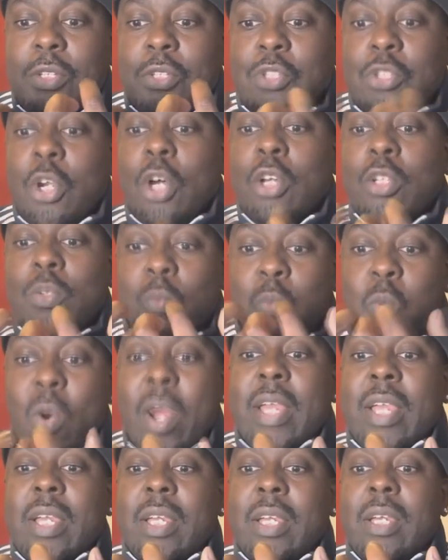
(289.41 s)
John
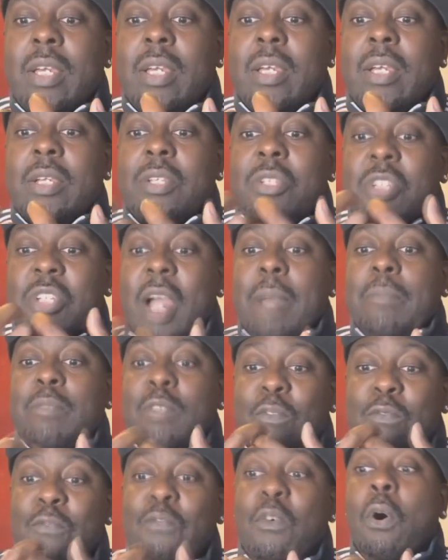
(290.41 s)
Wick
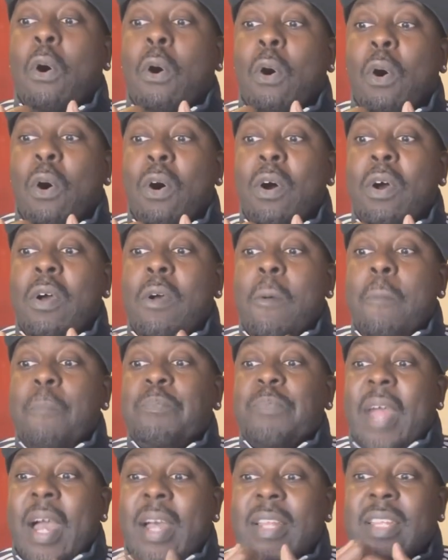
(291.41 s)
Chapter 4.
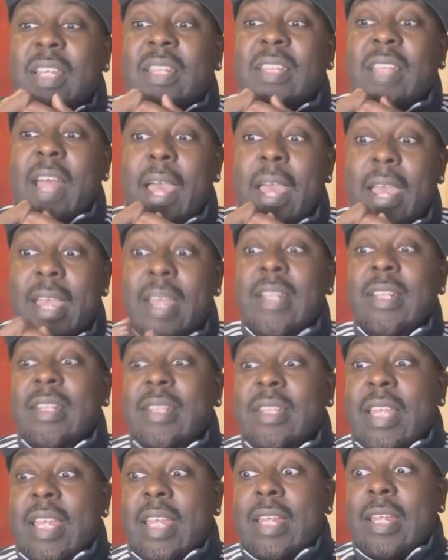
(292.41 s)
And then the
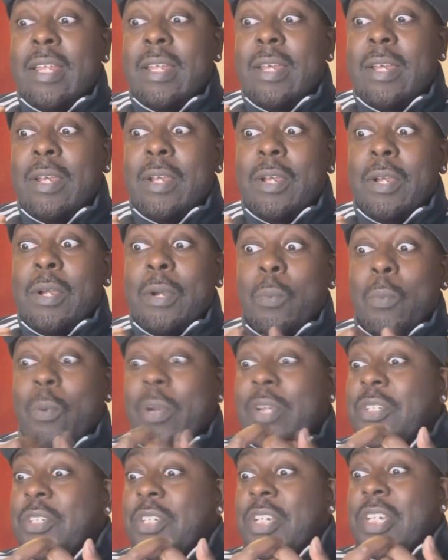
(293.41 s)
ending,
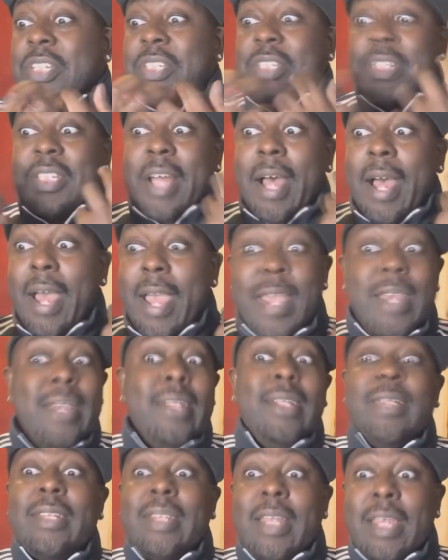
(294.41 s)
which is the
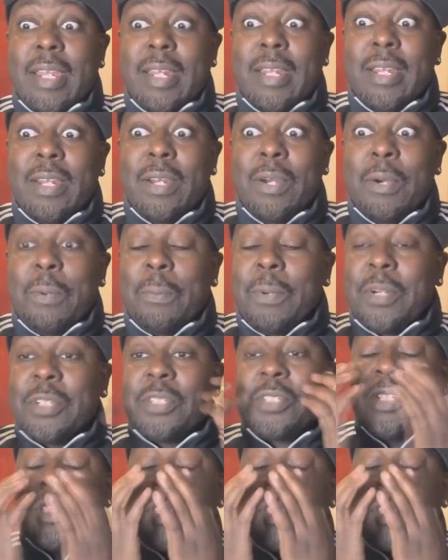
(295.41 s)
ending, which